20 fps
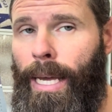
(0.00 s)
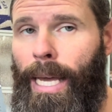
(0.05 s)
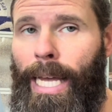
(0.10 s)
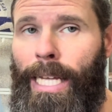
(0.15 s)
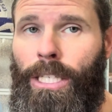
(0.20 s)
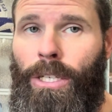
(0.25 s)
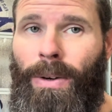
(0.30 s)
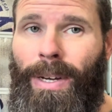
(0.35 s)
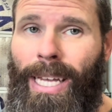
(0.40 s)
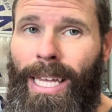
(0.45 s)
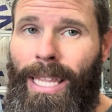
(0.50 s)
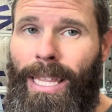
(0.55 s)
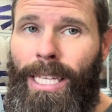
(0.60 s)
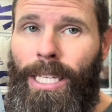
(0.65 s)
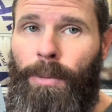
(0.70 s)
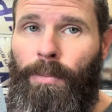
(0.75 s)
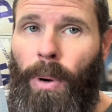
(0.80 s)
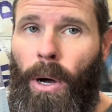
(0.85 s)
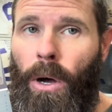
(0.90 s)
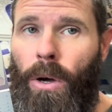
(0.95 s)
And so in
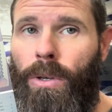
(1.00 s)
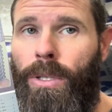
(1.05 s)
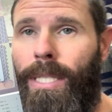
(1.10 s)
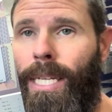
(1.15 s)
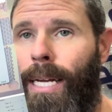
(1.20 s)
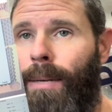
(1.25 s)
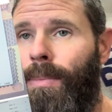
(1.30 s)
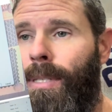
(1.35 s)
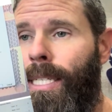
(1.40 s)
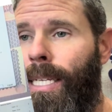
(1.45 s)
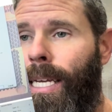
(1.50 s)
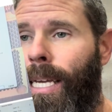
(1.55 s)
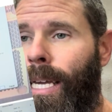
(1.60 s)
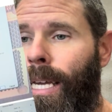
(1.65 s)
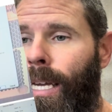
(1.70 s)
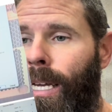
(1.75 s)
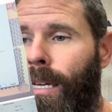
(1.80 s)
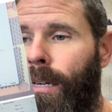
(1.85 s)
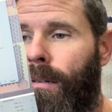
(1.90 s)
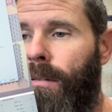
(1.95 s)
this post, I'm
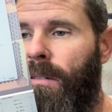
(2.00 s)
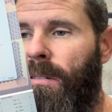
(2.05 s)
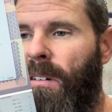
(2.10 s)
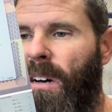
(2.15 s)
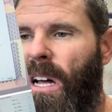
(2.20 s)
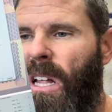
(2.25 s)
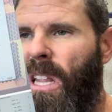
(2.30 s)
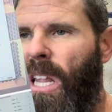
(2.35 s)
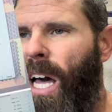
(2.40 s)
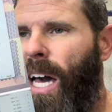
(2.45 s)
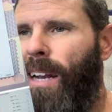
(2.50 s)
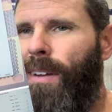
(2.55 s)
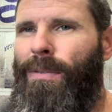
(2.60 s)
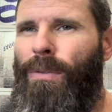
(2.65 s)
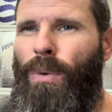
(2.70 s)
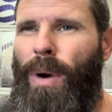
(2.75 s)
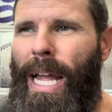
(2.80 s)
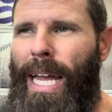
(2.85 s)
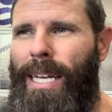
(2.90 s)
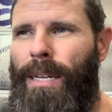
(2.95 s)
seeing a lot of
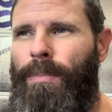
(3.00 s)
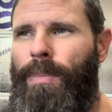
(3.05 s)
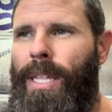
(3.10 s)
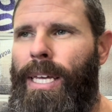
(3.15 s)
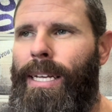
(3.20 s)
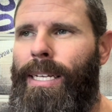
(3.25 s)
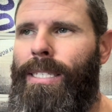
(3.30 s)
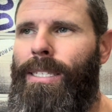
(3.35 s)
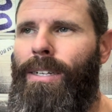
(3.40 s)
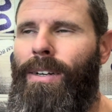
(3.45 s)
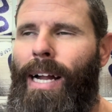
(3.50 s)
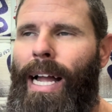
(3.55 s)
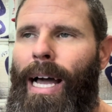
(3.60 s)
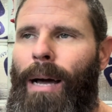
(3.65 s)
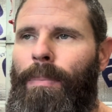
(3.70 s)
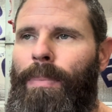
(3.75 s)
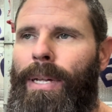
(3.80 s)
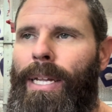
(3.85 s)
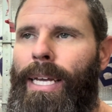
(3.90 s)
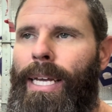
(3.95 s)
random things that are
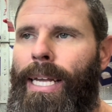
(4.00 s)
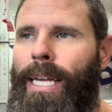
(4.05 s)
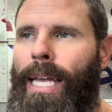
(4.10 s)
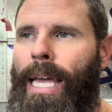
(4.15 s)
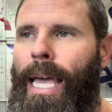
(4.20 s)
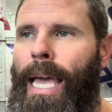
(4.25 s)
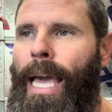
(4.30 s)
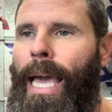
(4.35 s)
happening,